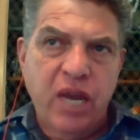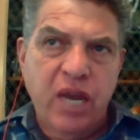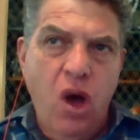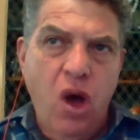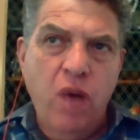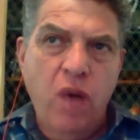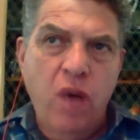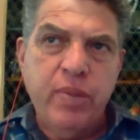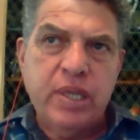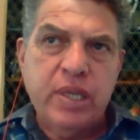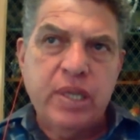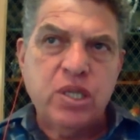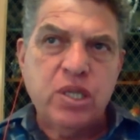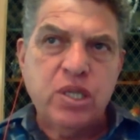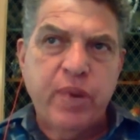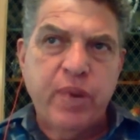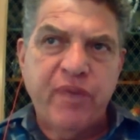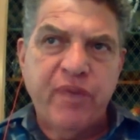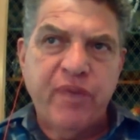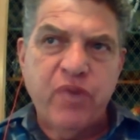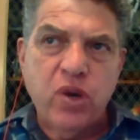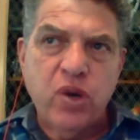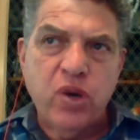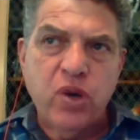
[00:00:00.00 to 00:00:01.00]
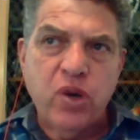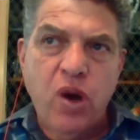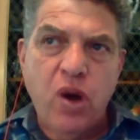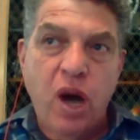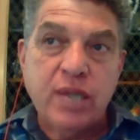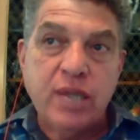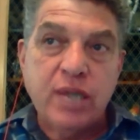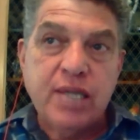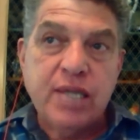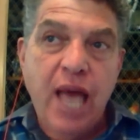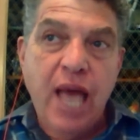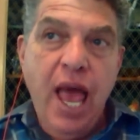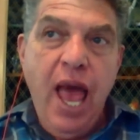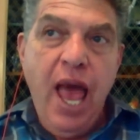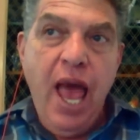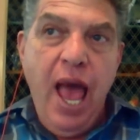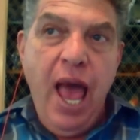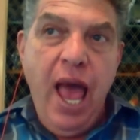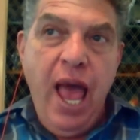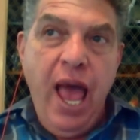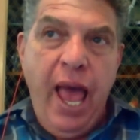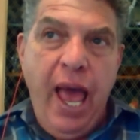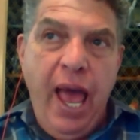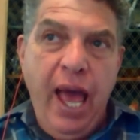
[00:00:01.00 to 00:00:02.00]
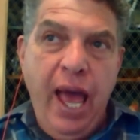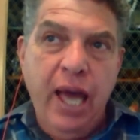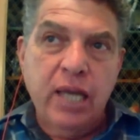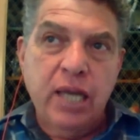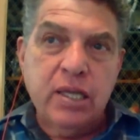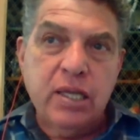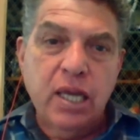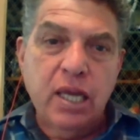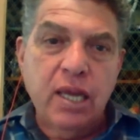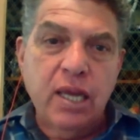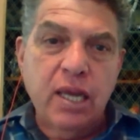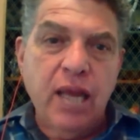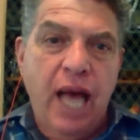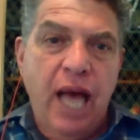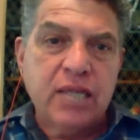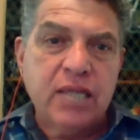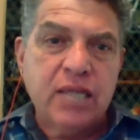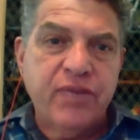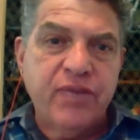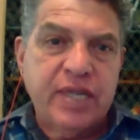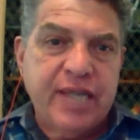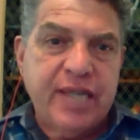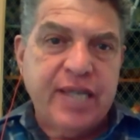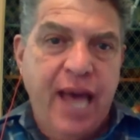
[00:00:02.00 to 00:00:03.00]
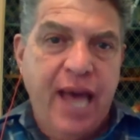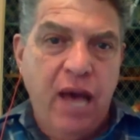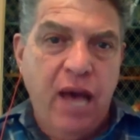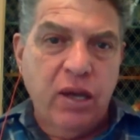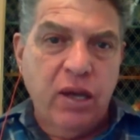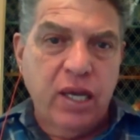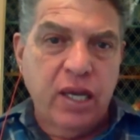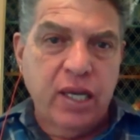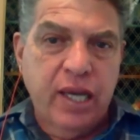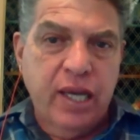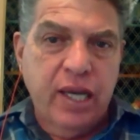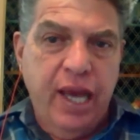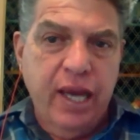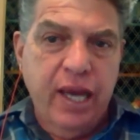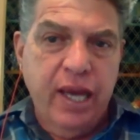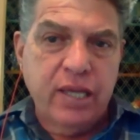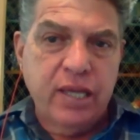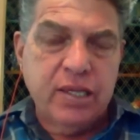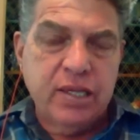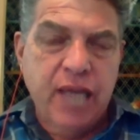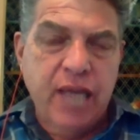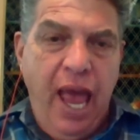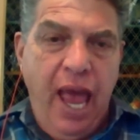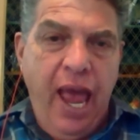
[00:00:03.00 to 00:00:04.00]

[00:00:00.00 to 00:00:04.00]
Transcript: Albans, Springfield Gardens, and lots of Italian kids.